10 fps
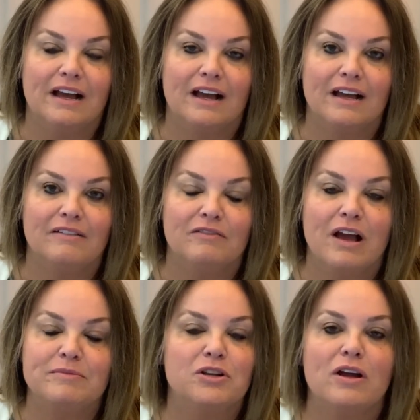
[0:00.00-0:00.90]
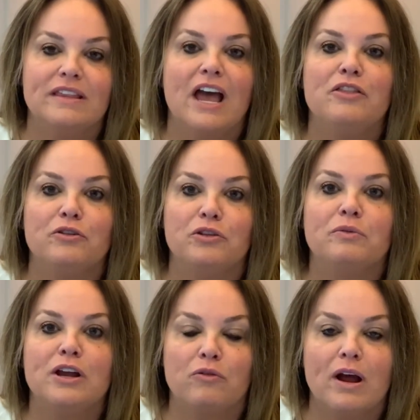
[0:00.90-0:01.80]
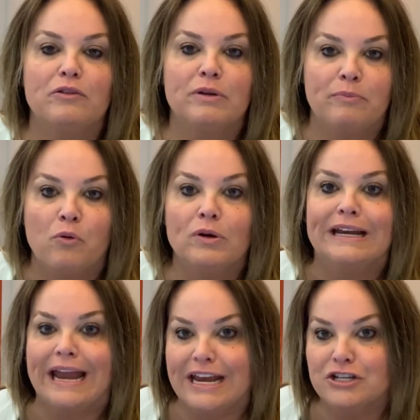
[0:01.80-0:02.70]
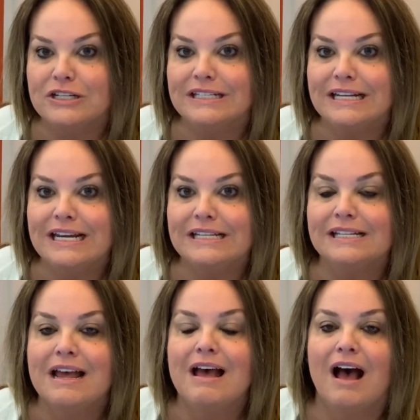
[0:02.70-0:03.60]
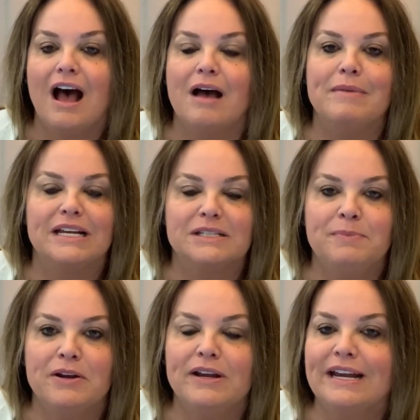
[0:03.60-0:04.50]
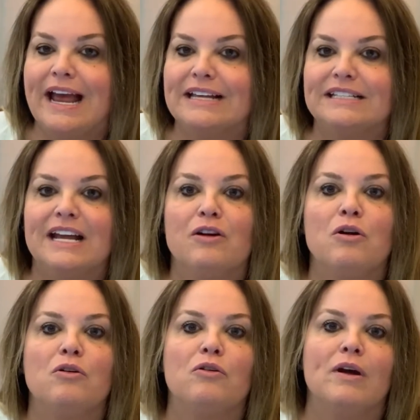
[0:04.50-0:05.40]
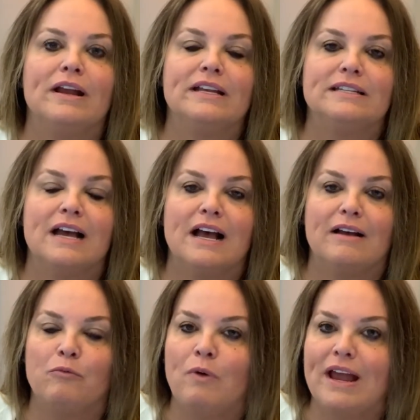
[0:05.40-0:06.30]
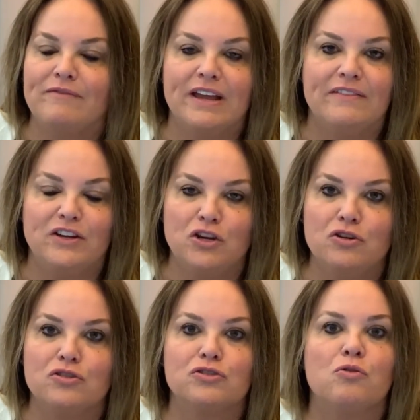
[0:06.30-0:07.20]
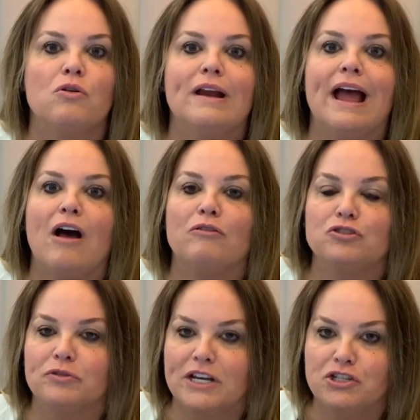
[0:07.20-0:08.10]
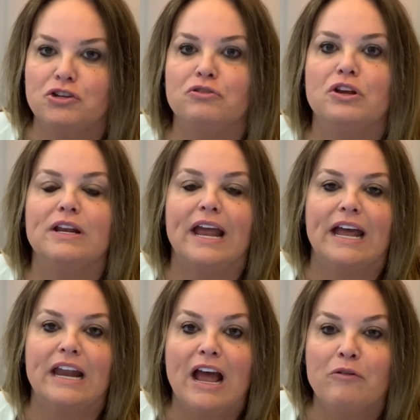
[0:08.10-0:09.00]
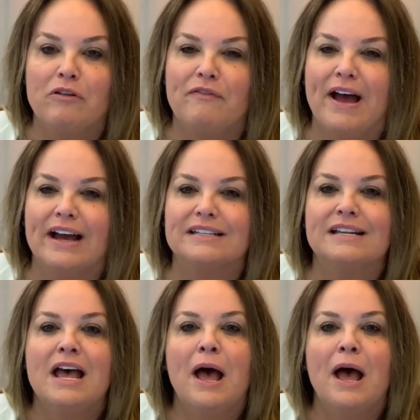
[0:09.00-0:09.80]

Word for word: uh, I'm sorry, the other three credit reporting agencies. Um, Experian has their own credit uh, way of giving you your score now, TransUnion and Equifax.